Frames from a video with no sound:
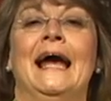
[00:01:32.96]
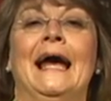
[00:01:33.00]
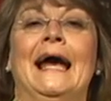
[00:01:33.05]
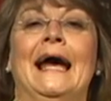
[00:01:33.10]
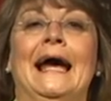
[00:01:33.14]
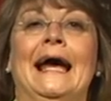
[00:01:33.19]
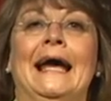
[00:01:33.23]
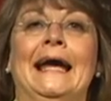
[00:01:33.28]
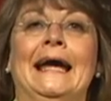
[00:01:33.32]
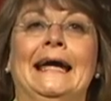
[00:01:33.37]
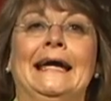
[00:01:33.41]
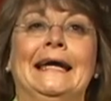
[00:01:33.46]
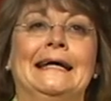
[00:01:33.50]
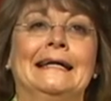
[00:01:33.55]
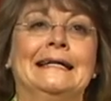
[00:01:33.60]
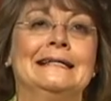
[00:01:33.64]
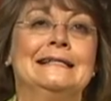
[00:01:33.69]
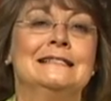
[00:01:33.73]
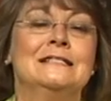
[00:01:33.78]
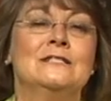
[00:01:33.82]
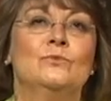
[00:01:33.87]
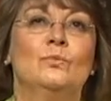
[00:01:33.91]

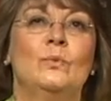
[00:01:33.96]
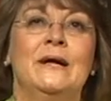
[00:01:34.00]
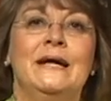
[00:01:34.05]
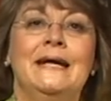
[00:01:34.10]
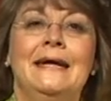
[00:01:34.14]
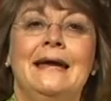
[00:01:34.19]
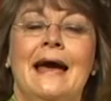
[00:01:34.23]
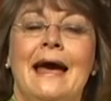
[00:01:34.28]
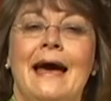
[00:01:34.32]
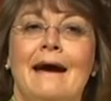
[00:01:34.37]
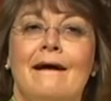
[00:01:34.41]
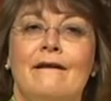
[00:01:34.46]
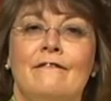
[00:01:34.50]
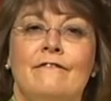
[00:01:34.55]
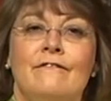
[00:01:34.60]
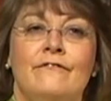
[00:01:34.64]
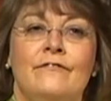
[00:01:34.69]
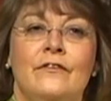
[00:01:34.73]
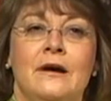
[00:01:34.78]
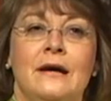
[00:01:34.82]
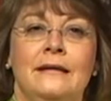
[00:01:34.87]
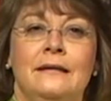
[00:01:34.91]
And we
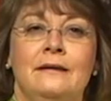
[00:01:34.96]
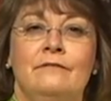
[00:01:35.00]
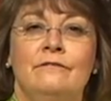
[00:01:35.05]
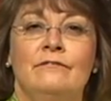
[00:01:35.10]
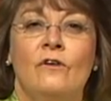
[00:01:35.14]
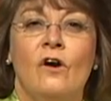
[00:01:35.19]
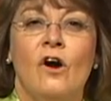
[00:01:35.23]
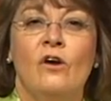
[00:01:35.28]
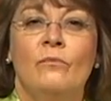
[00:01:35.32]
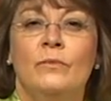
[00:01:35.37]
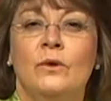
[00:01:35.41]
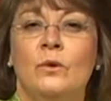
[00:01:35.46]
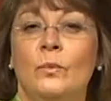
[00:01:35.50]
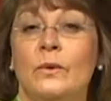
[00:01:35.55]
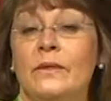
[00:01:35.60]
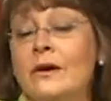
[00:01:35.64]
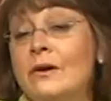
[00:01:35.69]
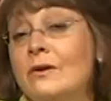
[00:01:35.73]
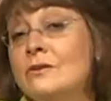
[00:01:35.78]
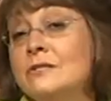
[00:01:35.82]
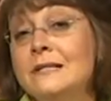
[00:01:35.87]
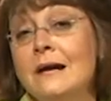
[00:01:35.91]
have an involvement
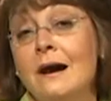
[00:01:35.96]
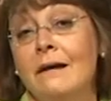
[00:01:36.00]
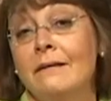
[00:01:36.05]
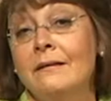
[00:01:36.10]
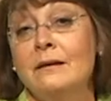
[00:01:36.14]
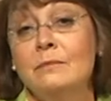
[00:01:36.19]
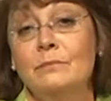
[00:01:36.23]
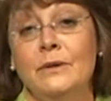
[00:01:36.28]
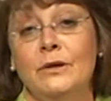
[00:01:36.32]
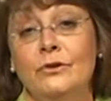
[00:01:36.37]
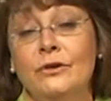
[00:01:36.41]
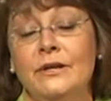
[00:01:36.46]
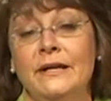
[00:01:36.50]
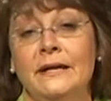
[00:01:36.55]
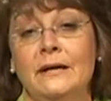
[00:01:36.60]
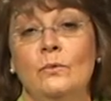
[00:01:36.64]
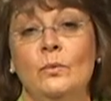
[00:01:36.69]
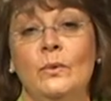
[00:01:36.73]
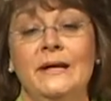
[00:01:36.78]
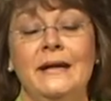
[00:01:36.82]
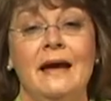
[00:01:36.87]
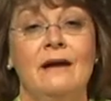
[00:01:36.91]
with our entire
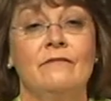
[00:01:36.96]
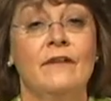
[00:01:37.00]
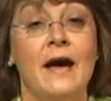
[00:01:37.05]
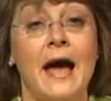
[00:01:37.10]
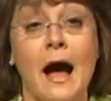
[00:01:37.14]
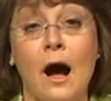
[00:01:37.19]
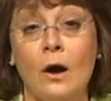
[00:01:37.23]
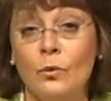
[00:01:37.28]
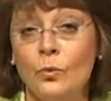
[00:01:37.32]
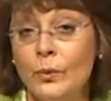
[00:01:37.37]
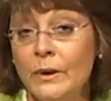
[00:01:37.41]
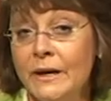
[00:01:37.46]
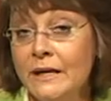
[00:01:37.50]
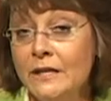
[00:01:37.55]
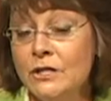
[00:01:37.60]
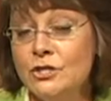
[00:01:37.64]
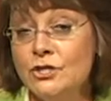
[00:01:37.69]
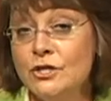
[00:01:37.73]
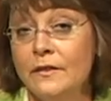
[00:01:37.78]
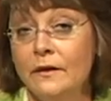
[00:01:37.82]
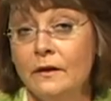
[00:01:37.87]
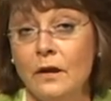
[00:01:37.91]
community. We have
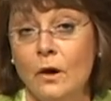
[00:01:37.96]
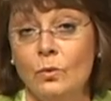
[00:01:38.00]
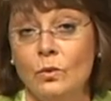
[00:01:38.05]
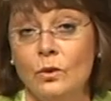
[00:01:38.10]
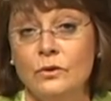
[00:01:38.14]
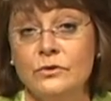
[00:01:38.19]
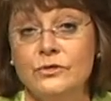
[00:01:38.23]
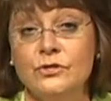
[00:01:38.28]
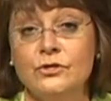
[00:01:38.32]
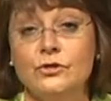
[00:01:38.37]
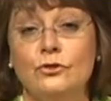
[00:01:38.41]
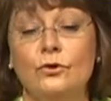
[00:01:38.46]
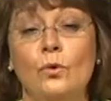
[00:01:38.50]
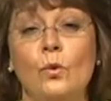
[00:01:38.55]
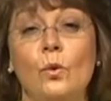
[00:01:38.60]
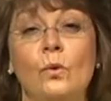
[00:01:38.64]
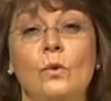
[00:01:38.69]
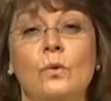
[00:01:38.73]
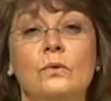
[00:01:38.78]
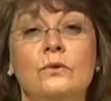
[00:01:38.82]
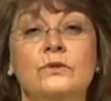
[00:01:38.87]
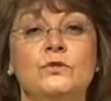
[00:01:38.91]
outreach to the local
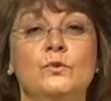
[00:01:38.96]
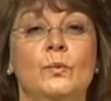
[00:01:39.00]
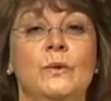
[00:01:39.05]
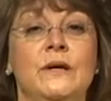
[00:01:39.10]
schools.